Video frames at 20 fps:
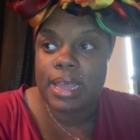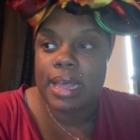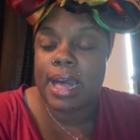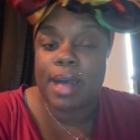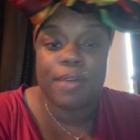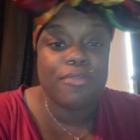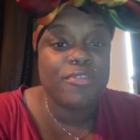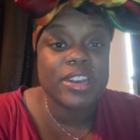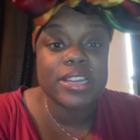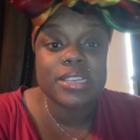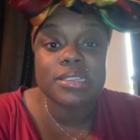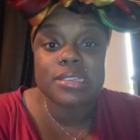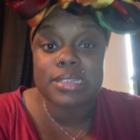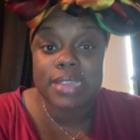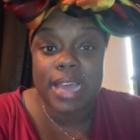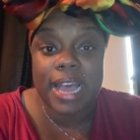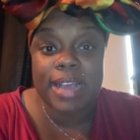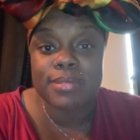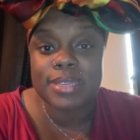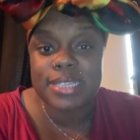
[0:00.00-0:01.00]
I'm finna
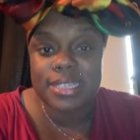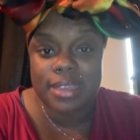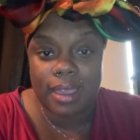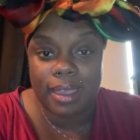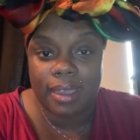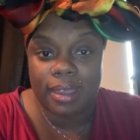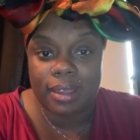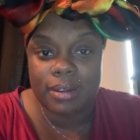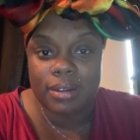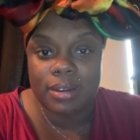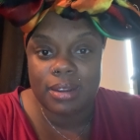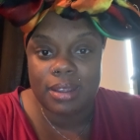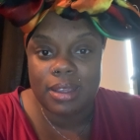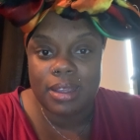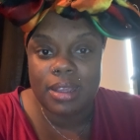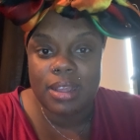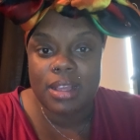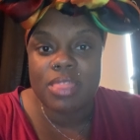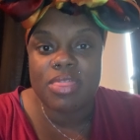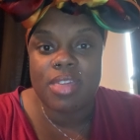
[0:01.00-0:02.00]
stop saying
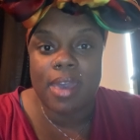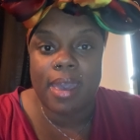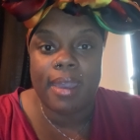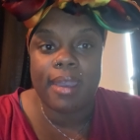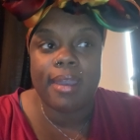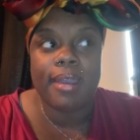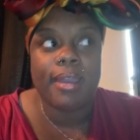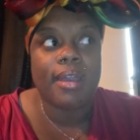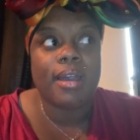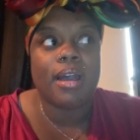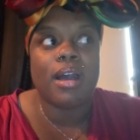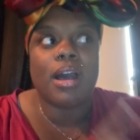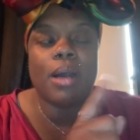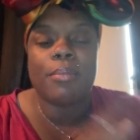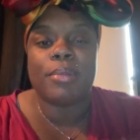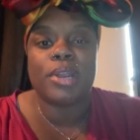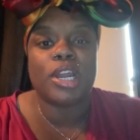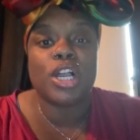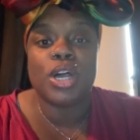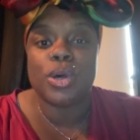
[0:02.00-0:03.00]
that
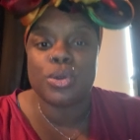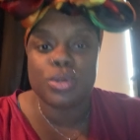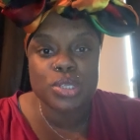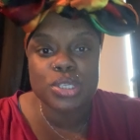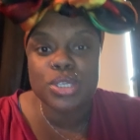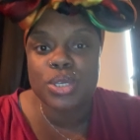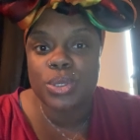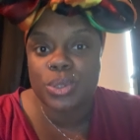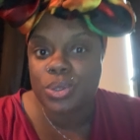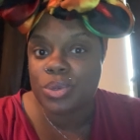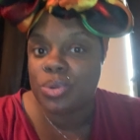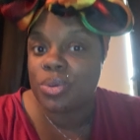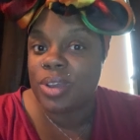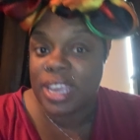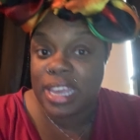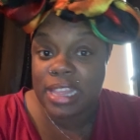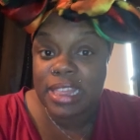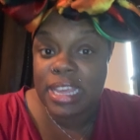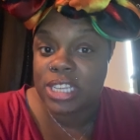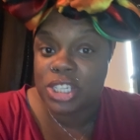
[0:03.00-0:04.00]
I'm gonna go to school
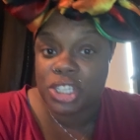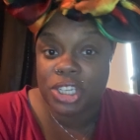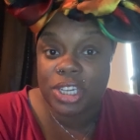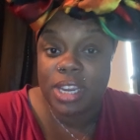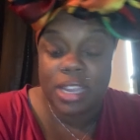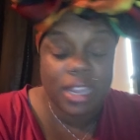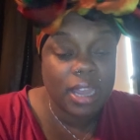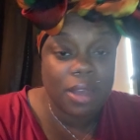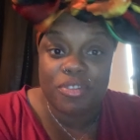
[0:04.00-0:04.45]
and get that GED.